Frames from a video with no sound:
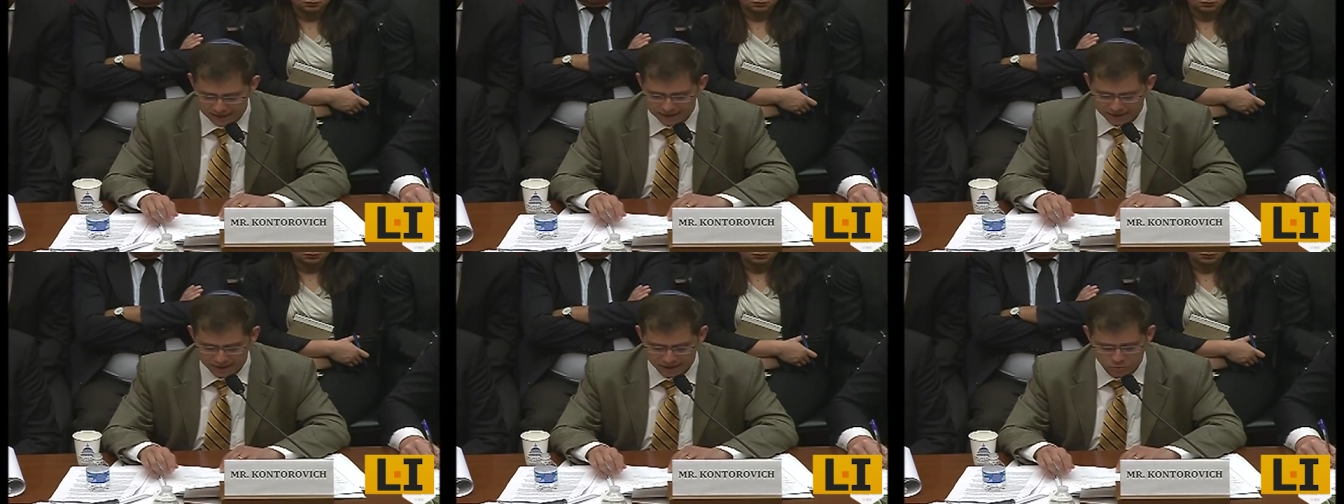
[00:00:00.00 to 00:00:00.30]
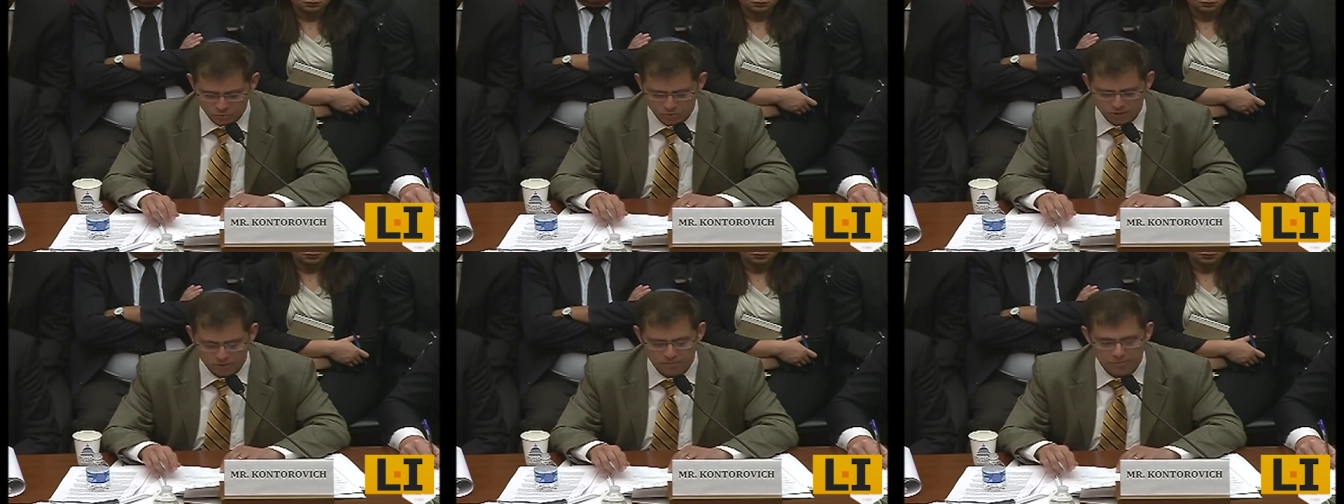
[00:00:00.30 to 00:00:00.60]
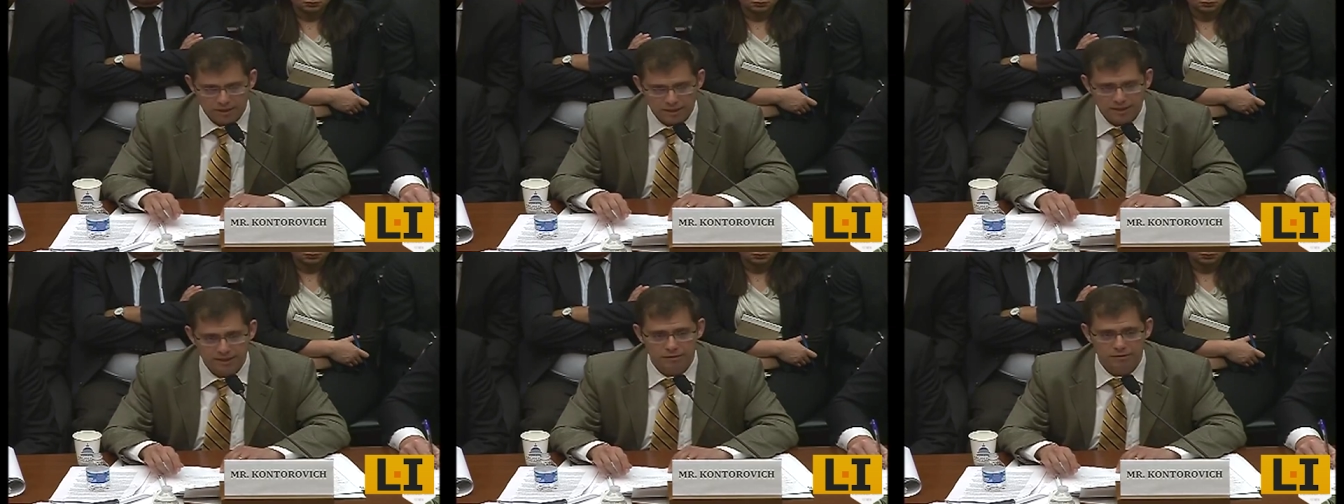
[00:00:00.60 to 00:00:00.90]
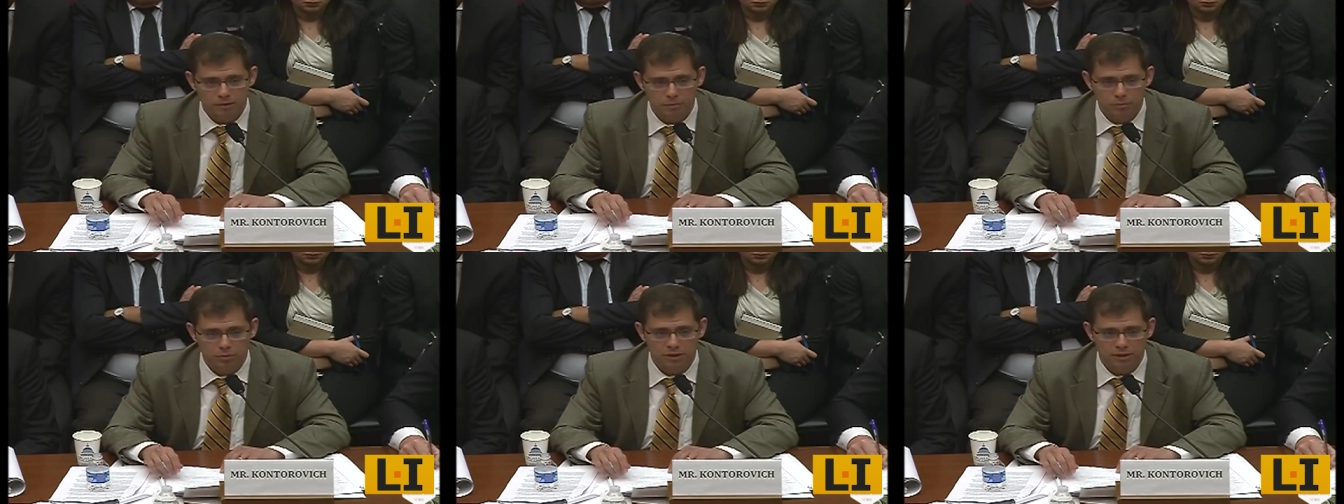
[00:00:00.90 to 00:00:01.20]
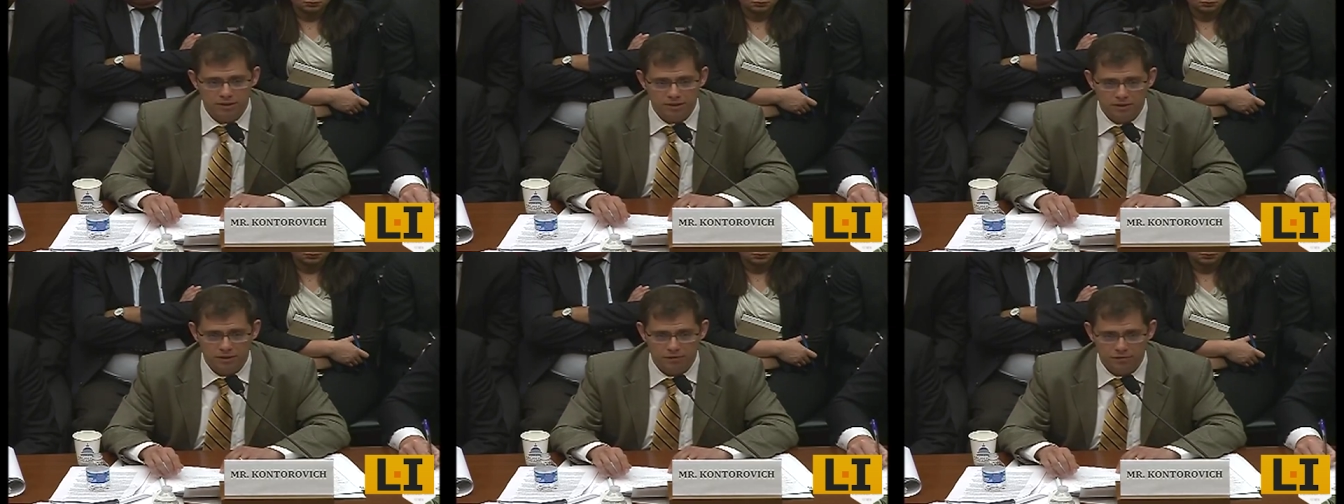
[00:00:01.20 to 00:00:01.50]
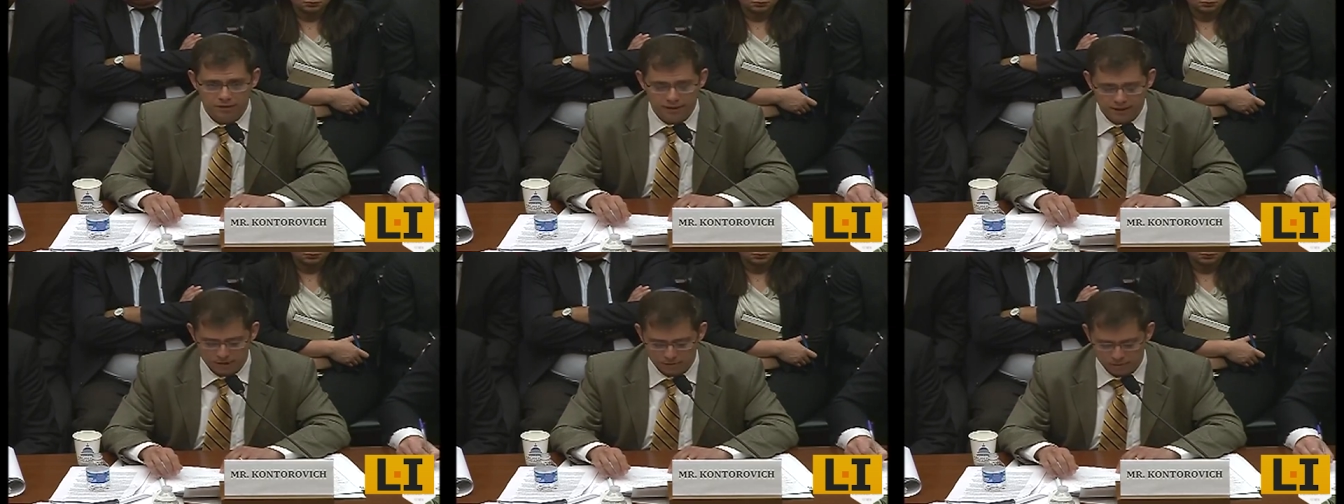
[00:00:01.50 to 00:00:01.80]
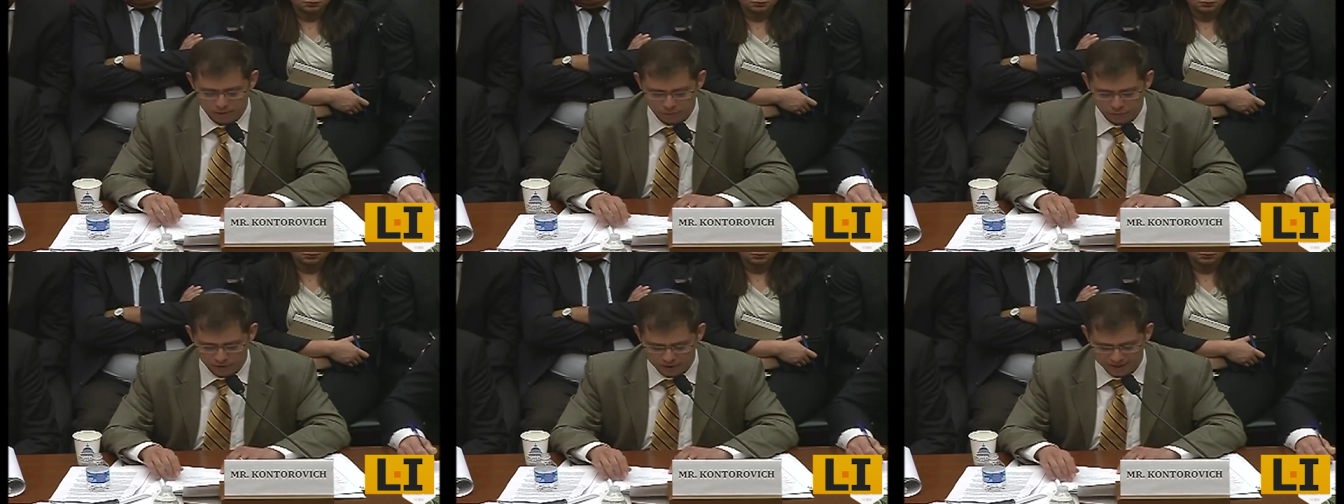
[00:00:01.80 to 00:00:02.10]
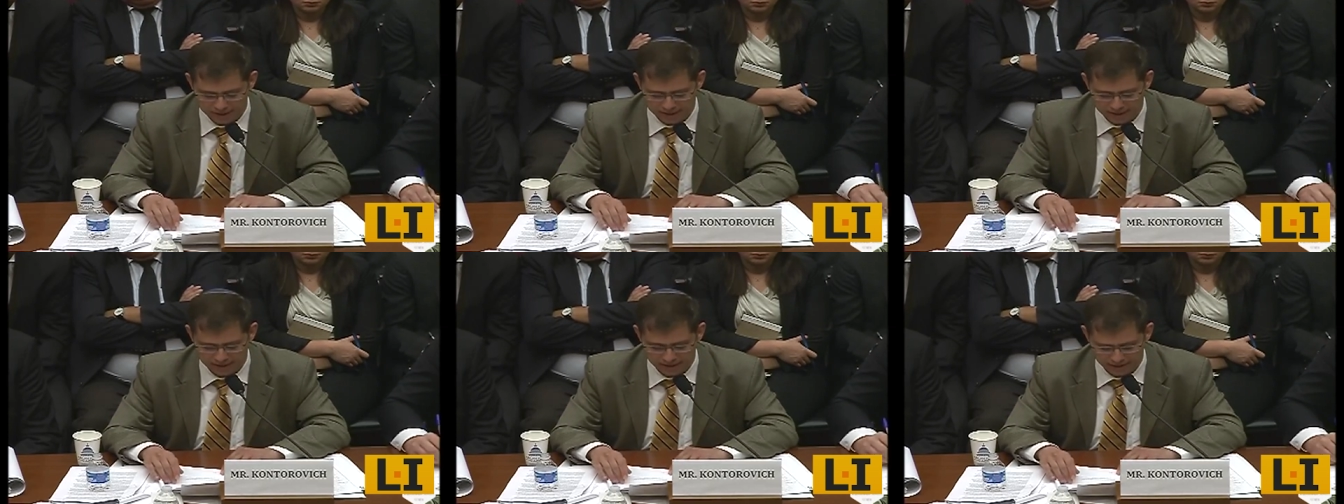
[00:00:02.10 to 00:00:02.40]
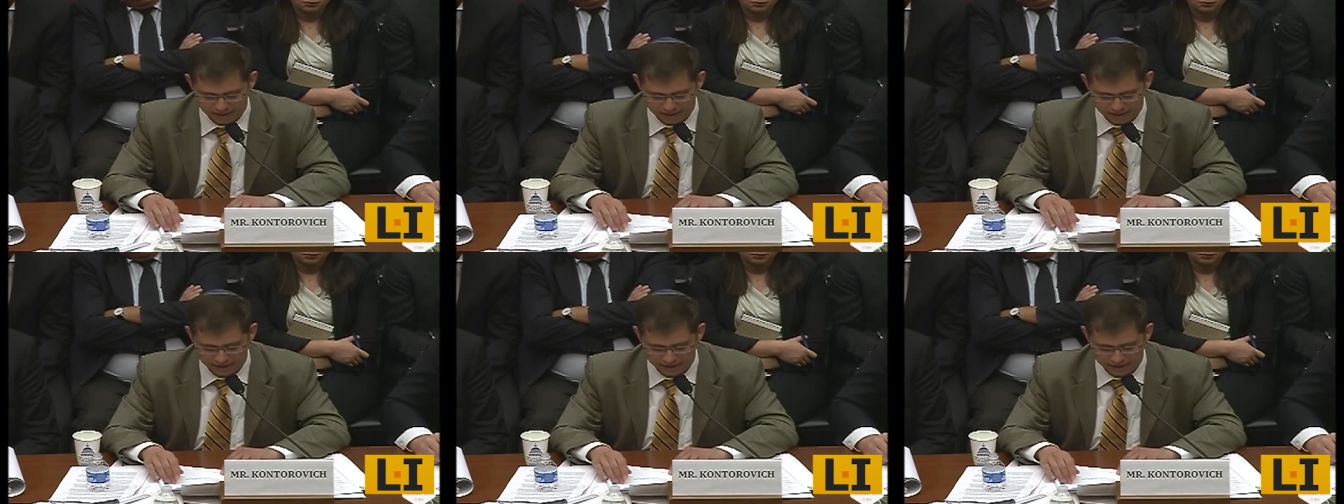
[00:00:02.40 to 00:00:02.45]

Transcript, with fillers: this was immediately put into effect by President